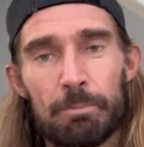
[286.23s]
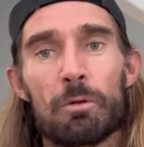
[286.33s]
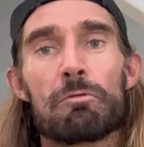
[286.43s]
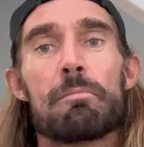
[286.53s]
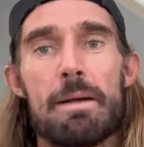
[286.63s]

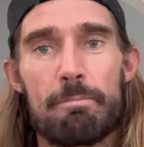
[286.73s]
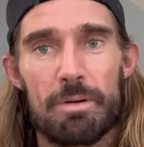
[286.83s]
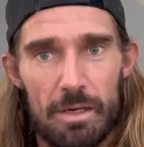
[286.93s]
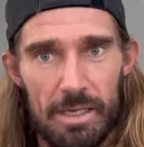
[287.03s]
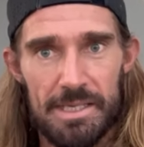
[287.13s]
But
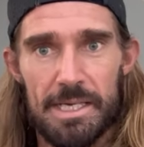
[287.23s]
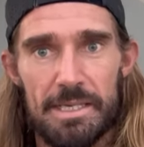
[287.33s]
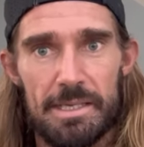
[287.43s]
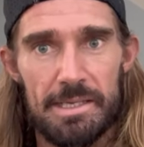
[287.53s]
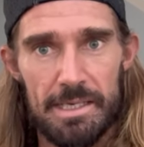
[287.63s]
remember,
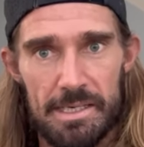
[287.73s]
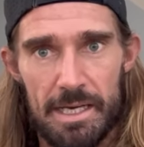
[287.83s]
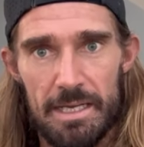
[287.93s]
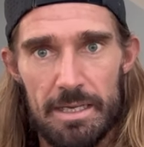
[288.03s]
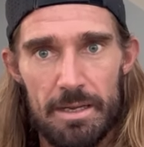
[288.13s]
consistency is
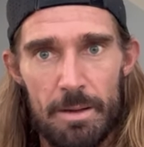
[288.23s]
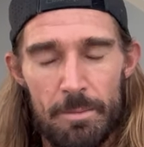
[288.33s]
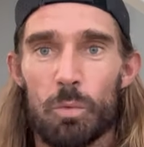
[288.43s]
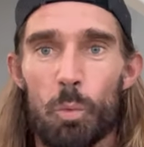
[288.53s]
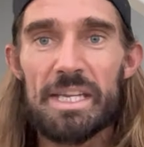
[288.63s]
key.
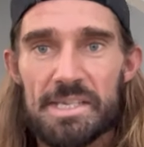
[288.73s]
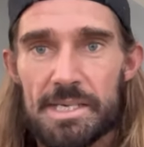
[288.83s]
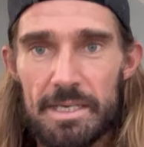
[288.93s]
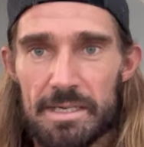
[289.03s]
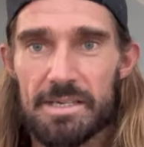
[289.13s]
Week
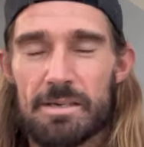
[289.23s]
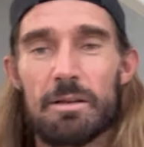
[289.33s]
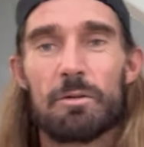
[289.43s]
six,